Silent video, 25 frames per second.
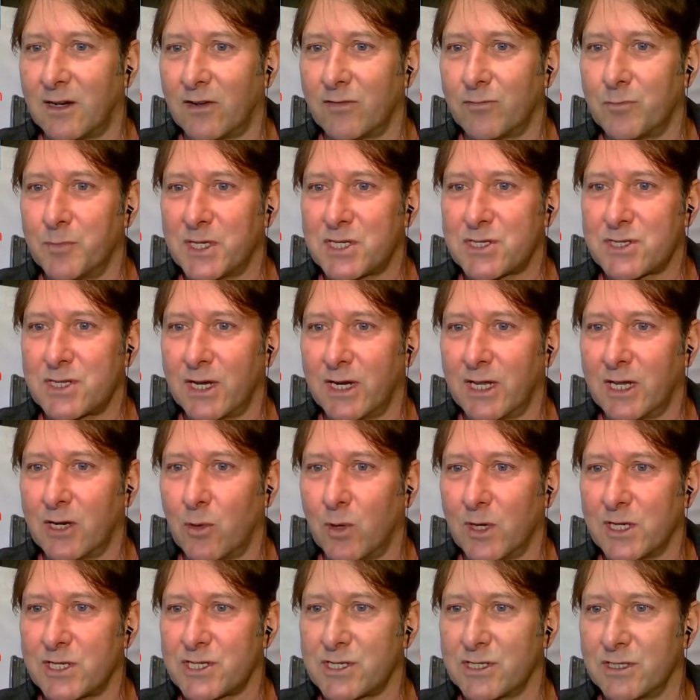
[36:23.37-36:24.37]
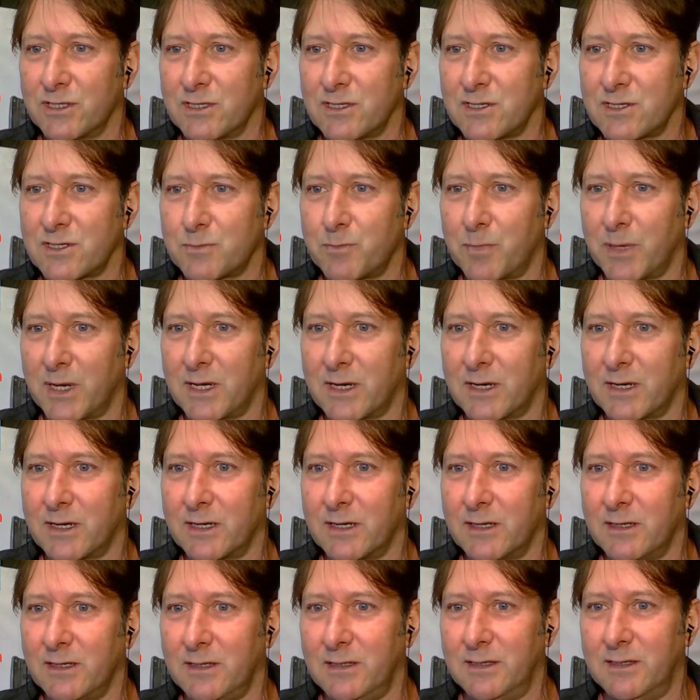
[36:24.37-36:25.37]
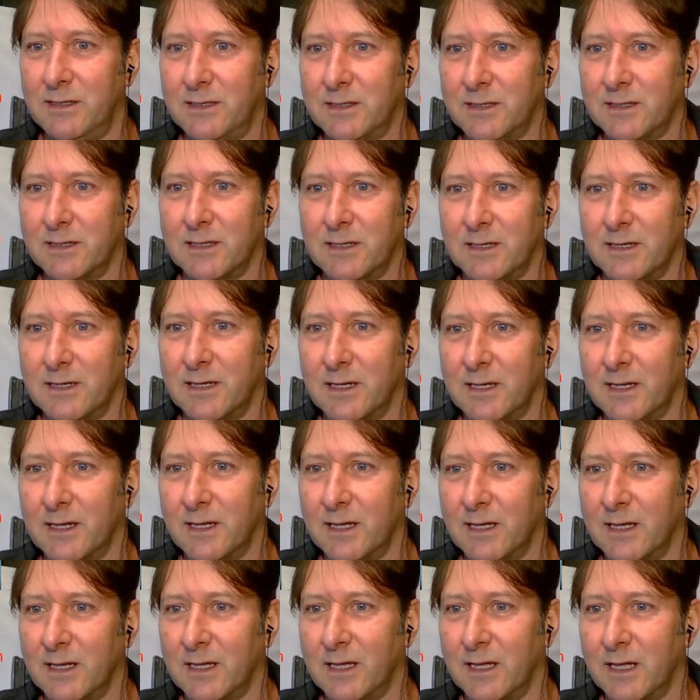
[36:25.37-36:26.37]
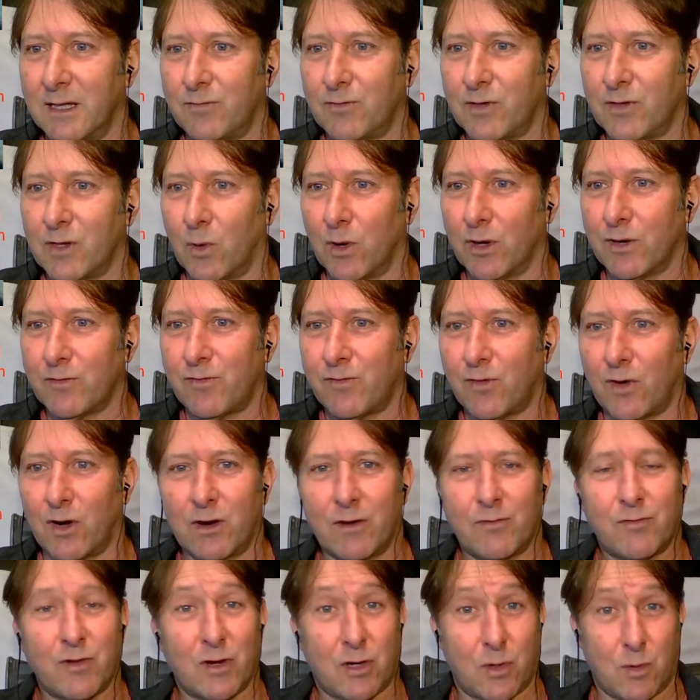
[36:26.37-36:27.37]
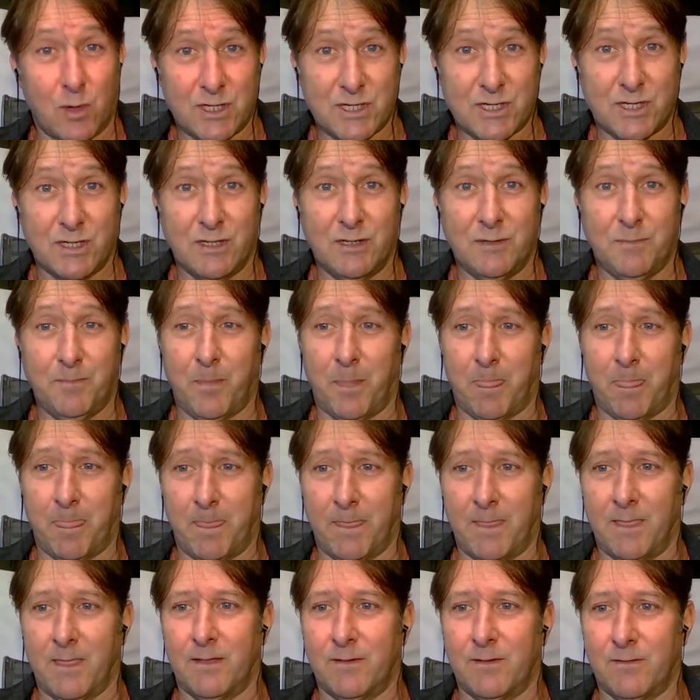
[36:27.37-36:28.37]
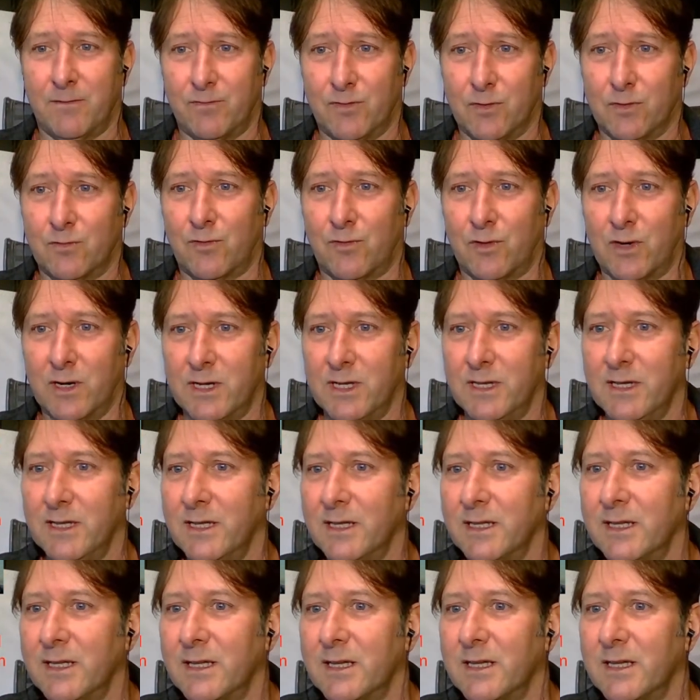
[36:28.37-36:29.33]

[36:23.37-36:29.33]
I've missed any questions. But if you want to fire off a question, feel free.